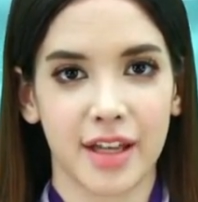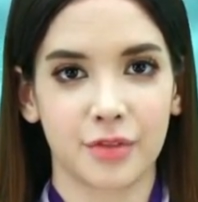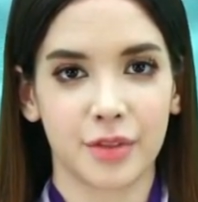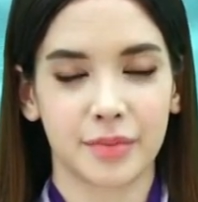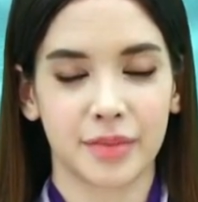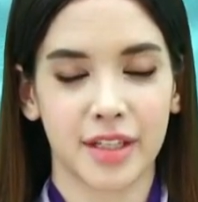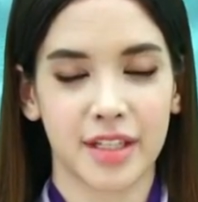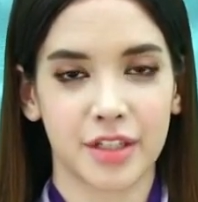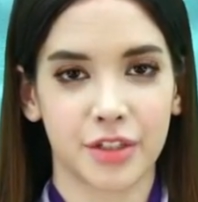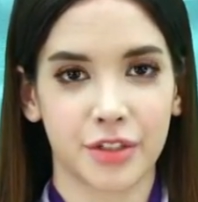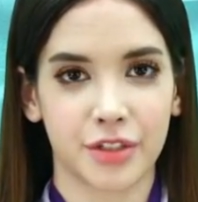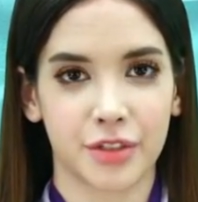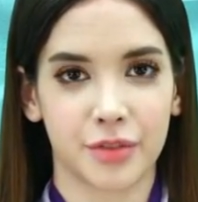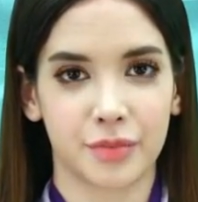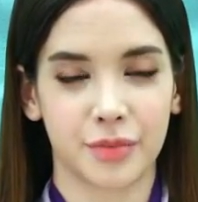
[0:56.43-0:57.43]
and replace
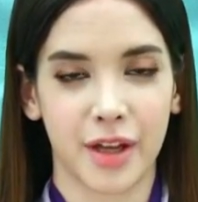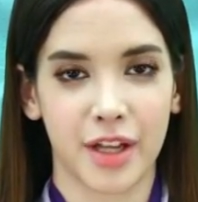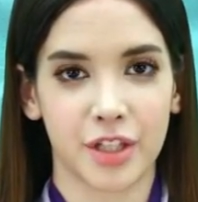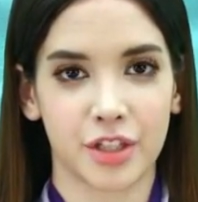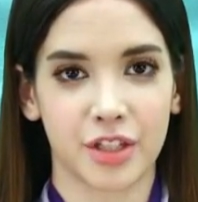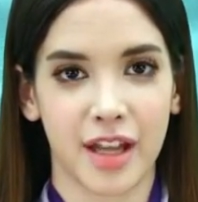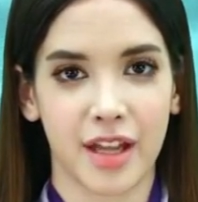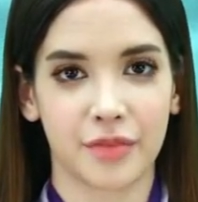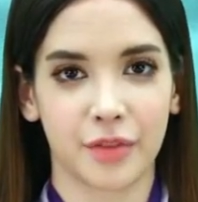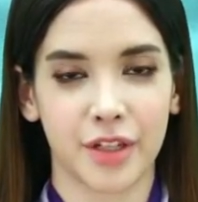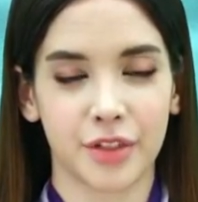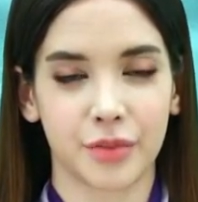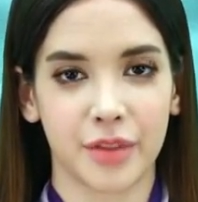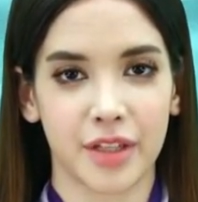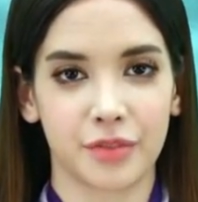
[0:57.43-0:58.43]
your toothbrush
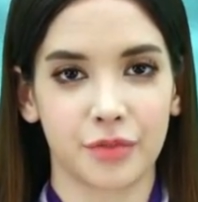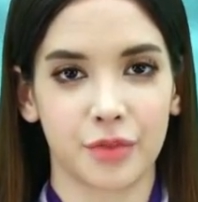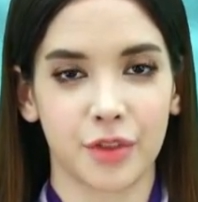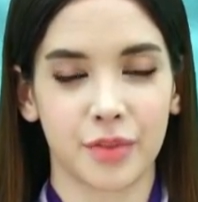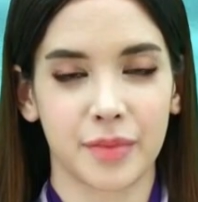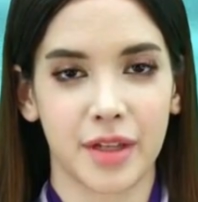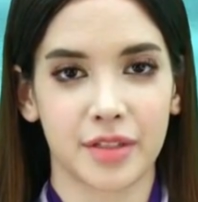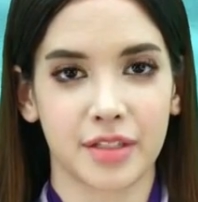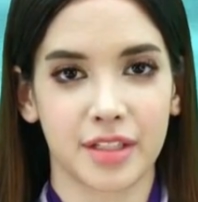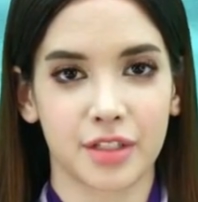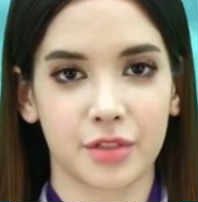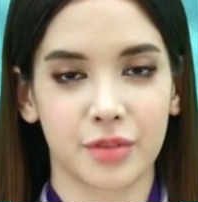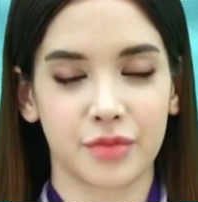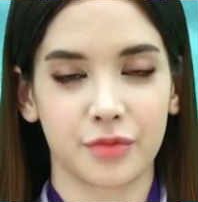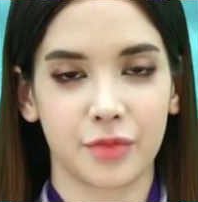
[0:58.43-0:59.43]
every 3-4
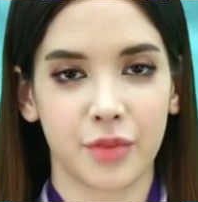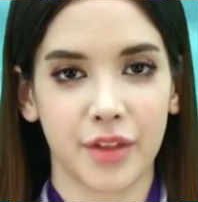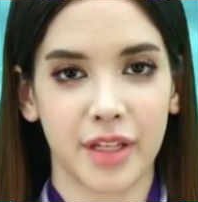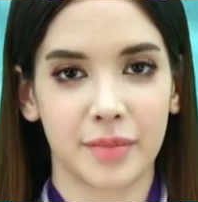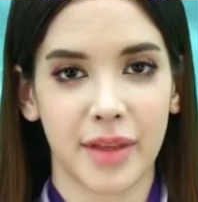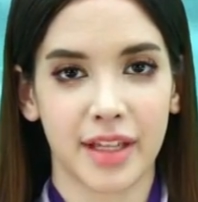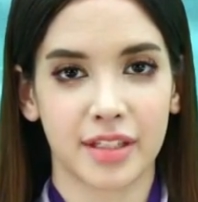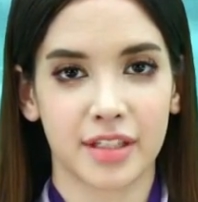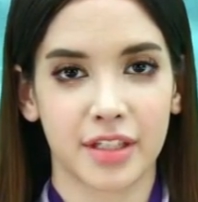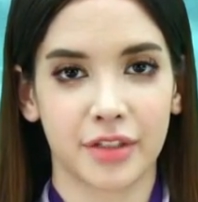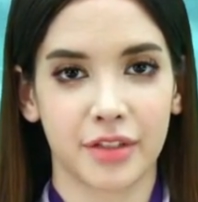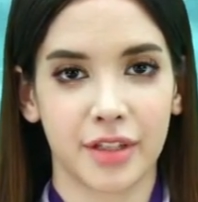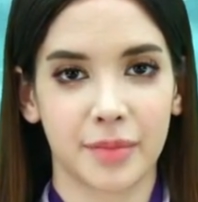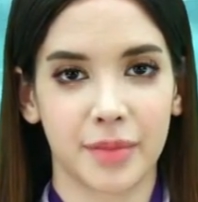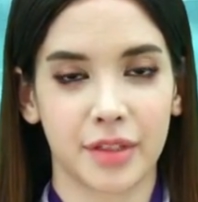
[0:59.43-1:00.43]
months to avoid
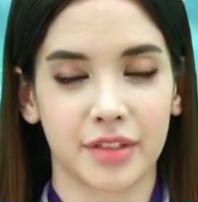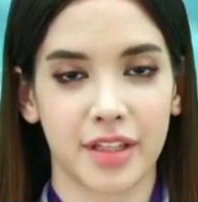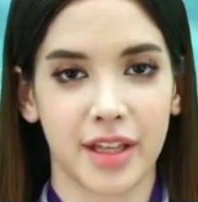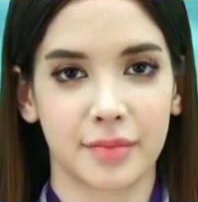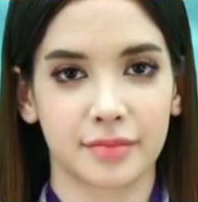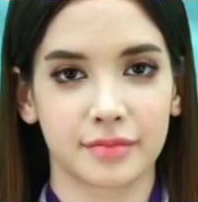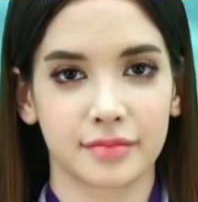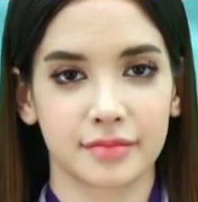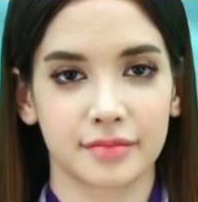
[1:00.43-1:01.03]
bacteria buildup.